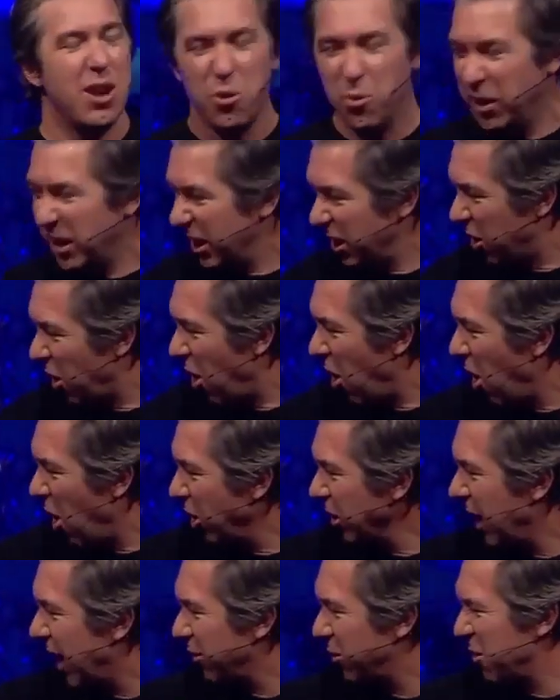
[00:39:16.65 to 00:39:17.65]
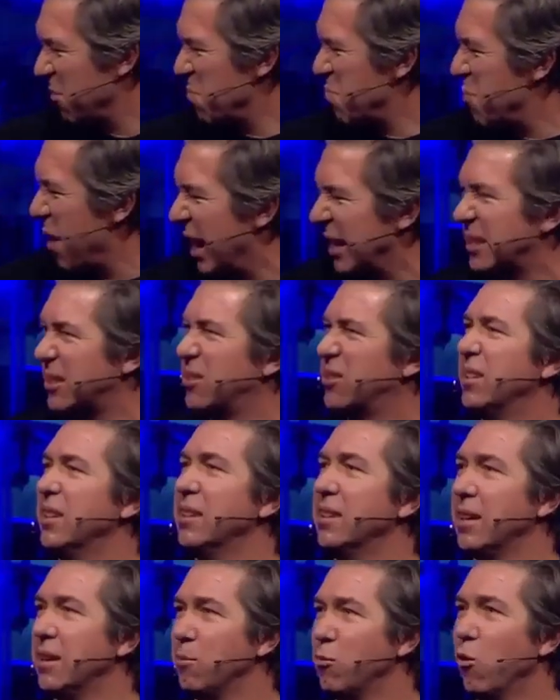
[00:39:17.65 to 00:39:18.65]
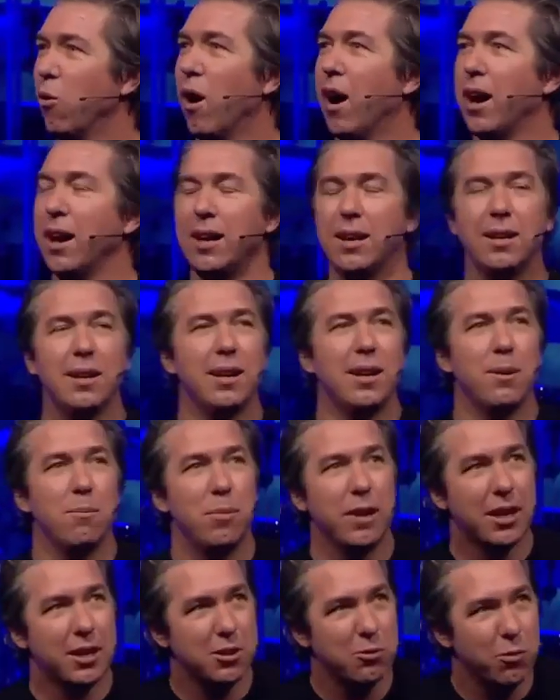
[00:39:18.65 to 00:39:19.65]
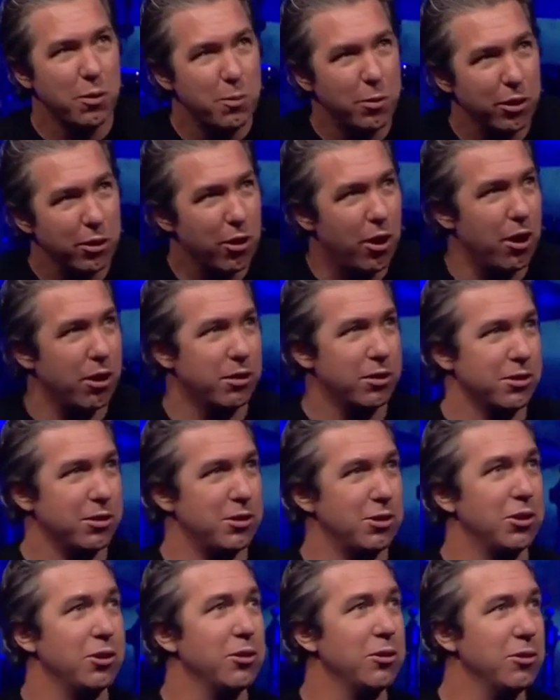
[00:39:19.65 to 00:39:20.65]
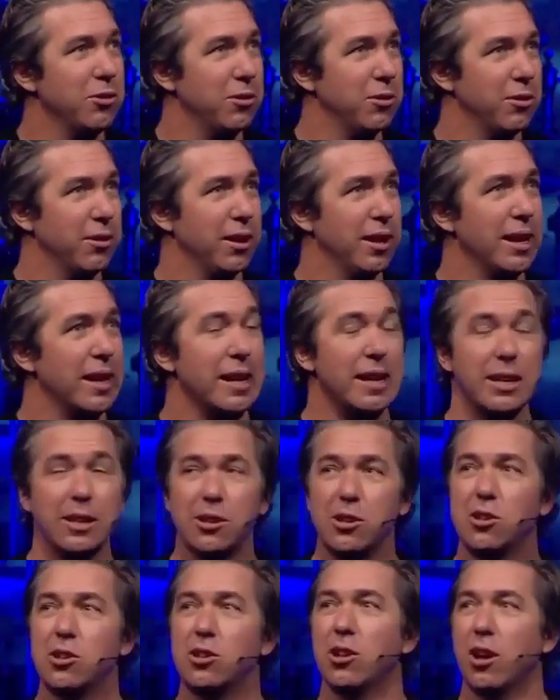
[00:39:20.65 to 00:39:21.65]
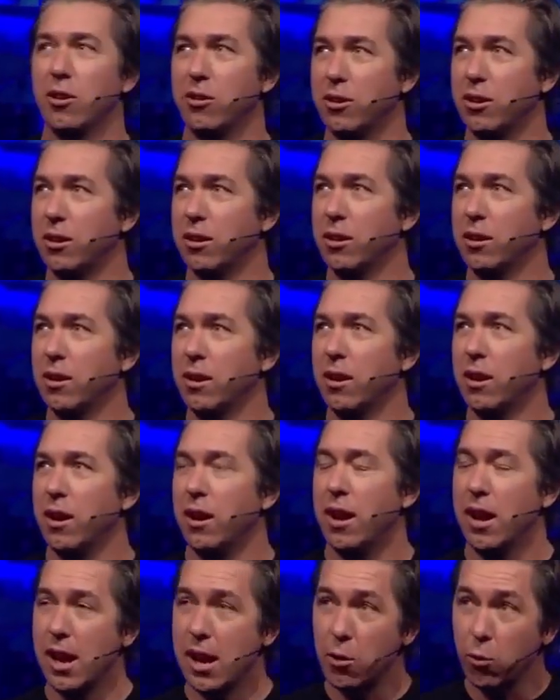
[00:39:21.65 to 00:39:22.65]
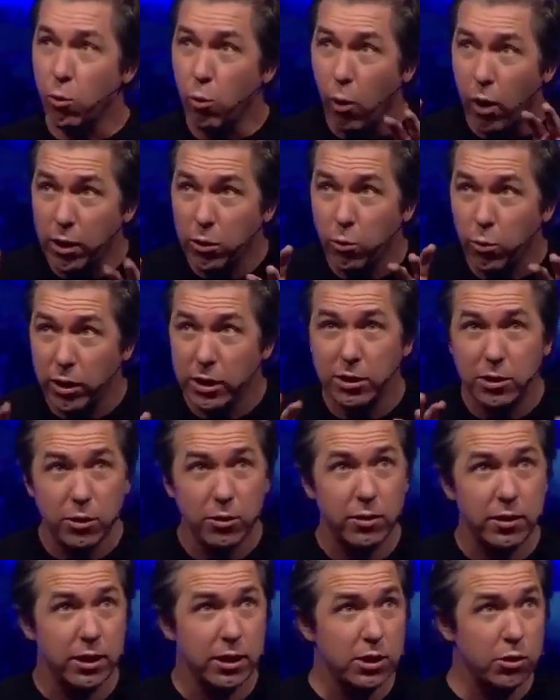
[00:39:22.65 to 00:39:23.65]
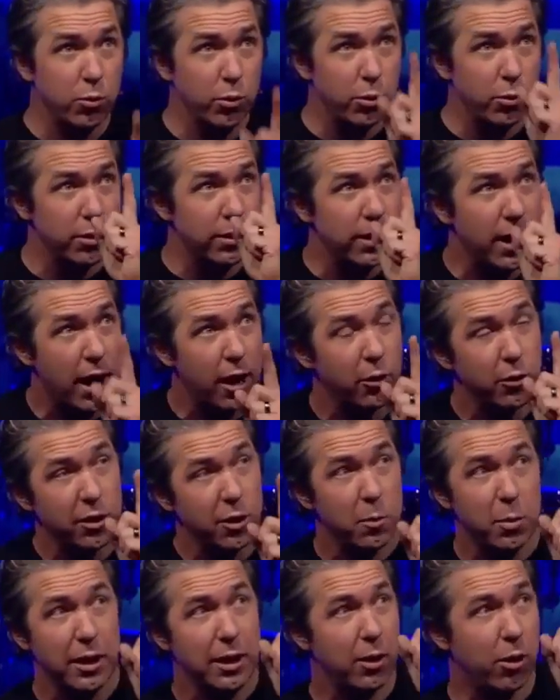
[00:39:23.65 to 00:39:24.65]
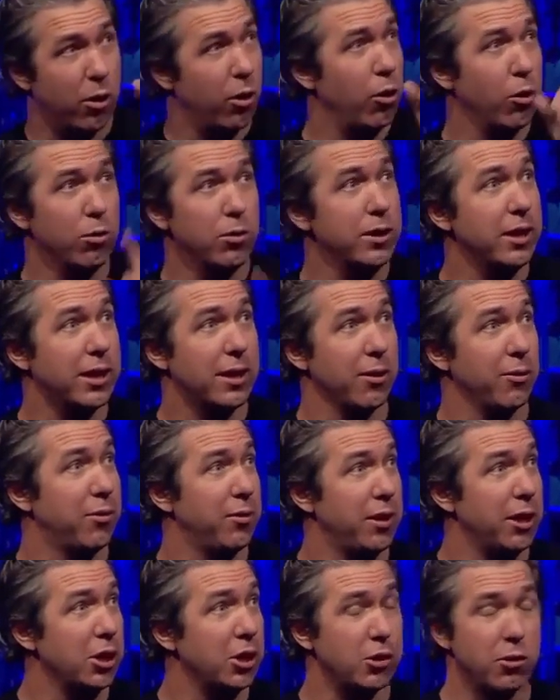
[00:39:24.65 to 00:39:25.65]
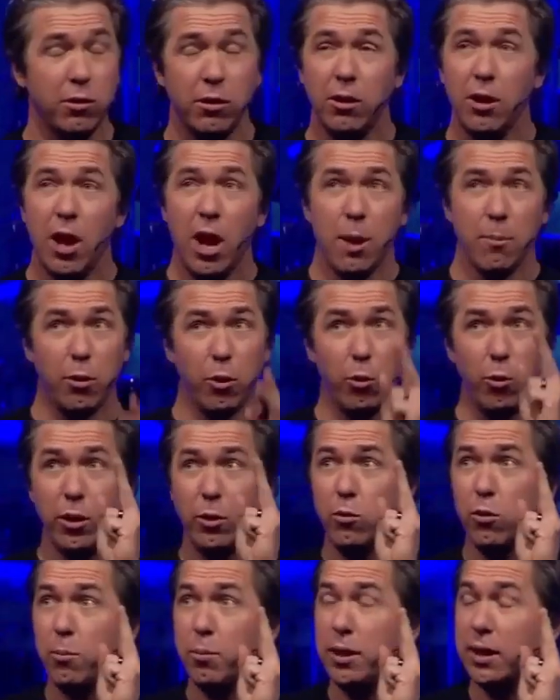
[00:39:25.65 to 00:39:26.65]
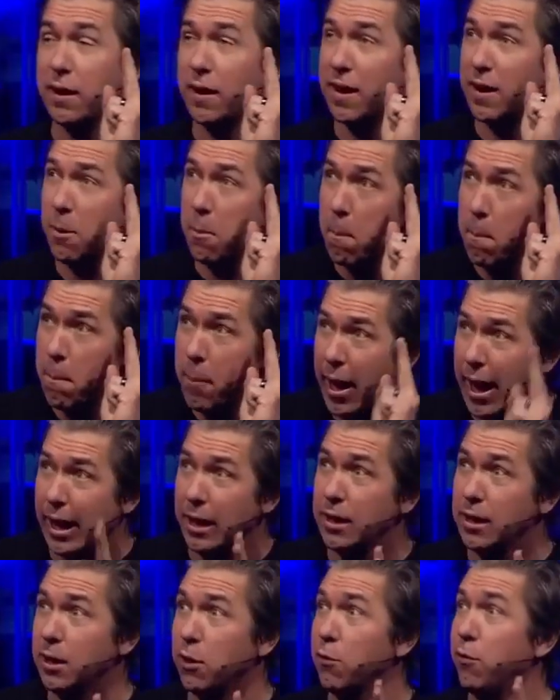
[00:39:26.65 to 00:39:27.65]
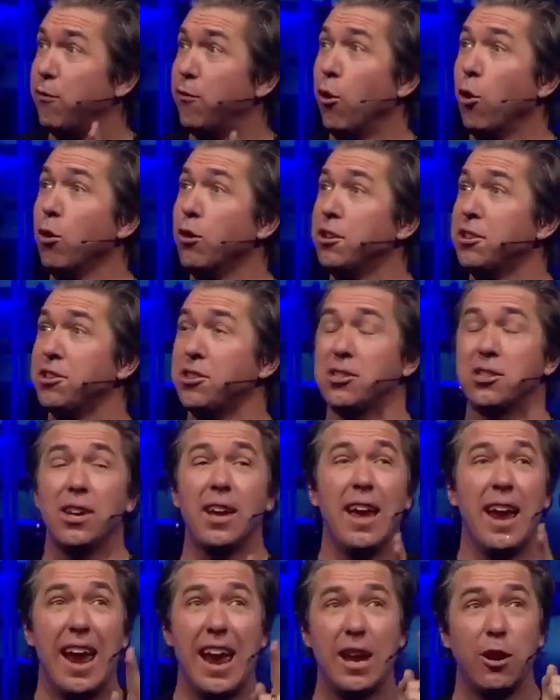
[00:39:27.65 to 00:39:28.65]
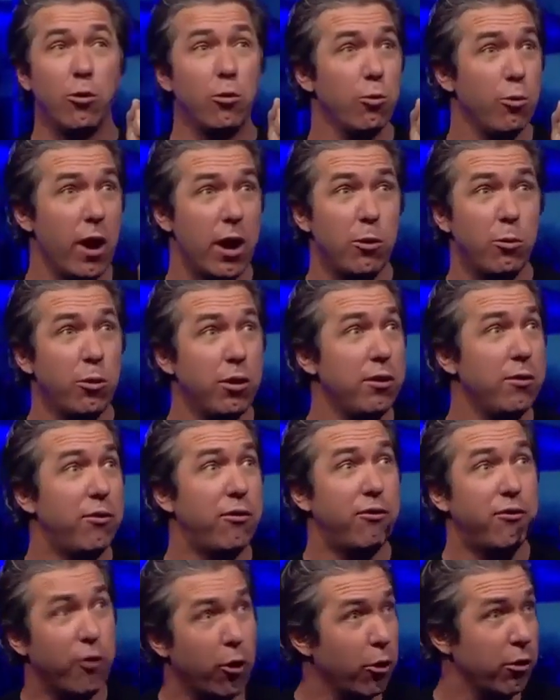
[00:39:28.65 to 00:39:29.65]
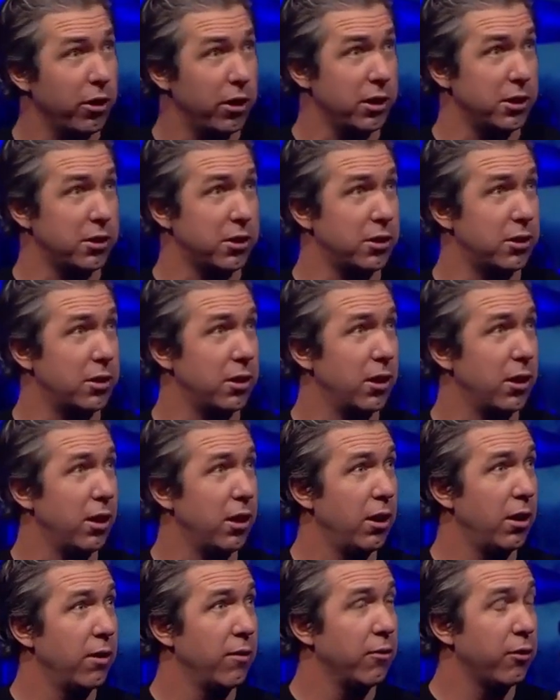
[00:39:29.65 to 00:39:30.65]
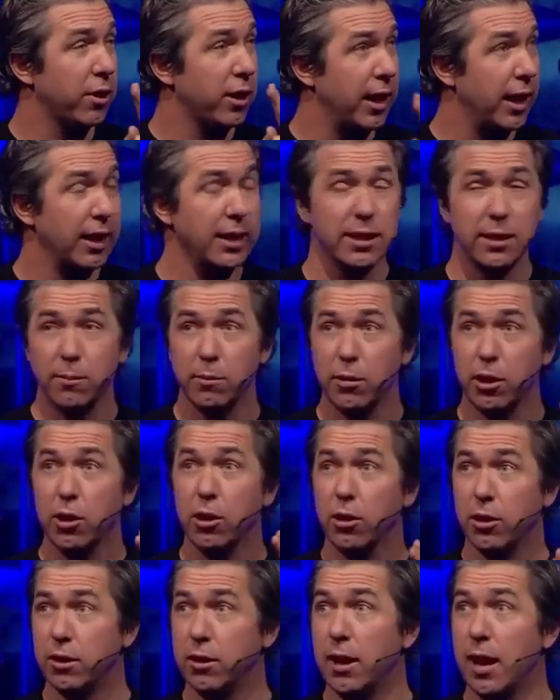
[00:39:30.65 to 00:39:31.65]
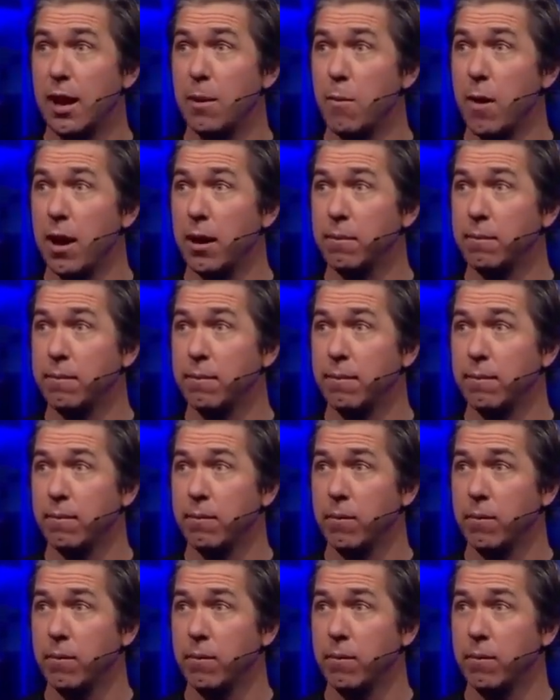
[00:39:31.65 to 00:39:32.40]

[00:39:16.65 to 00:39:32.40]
we can call out the best in them. Why? Because we belong to each other. And when we do this, we will not only be a holy cathedral, but we will be a compelling force in Redwood Forest for kingdom good. Amen?